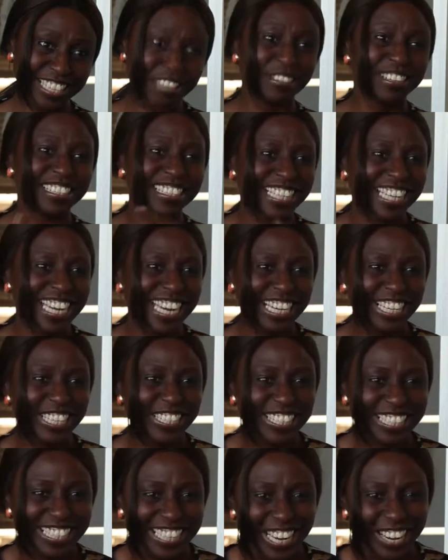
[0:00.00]
You want to hear
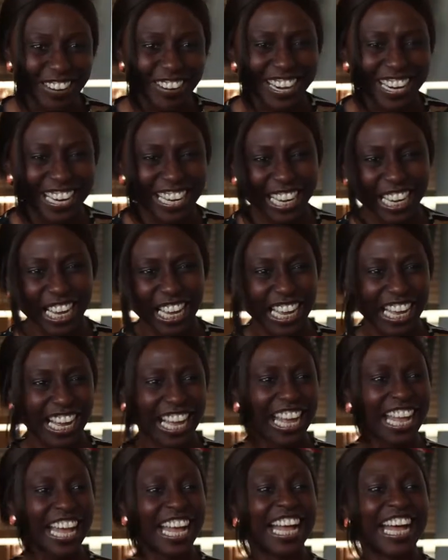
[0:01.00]
the story?
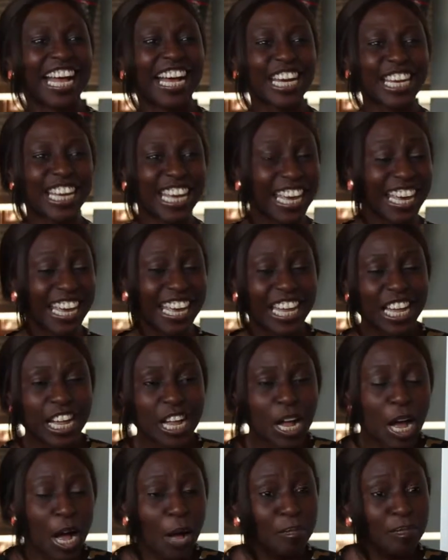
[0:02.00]
Okay.
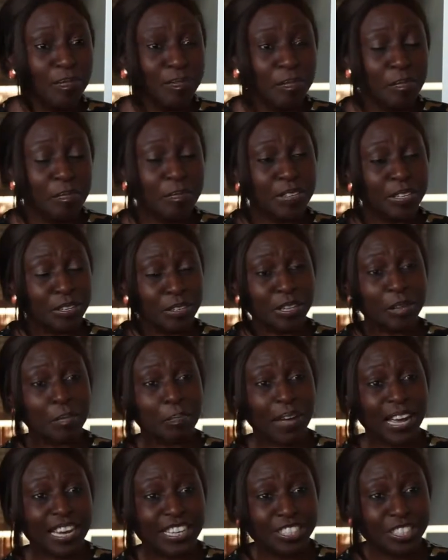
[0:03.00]
You know, the
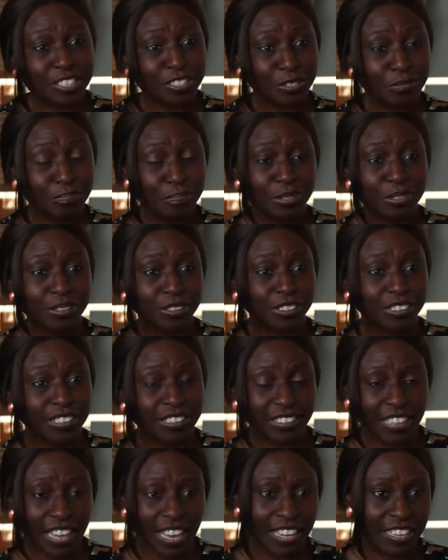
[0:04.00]
passion to build
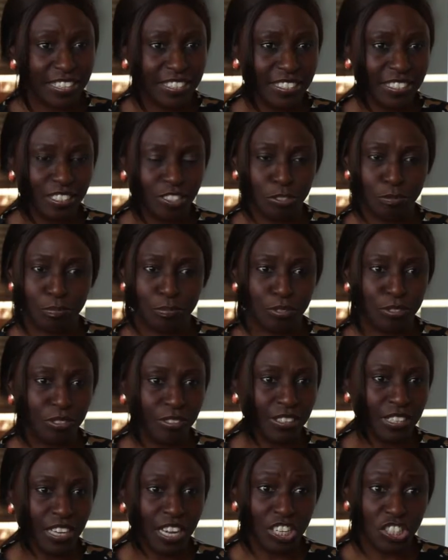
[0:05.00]
society, to
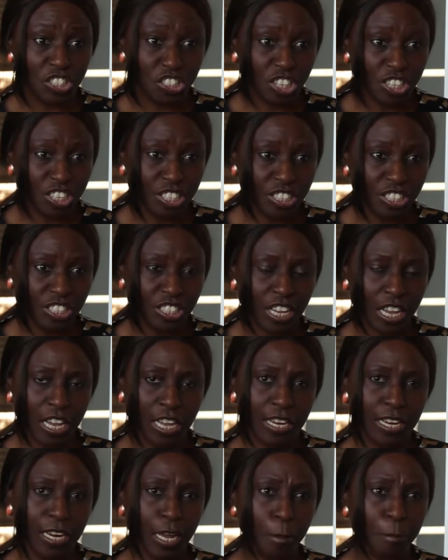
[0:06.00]
build nations,
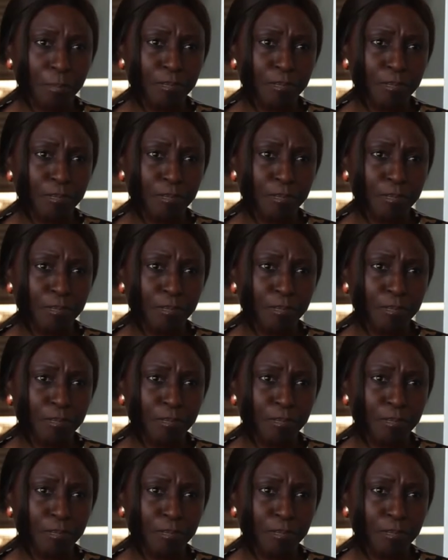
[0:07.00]
and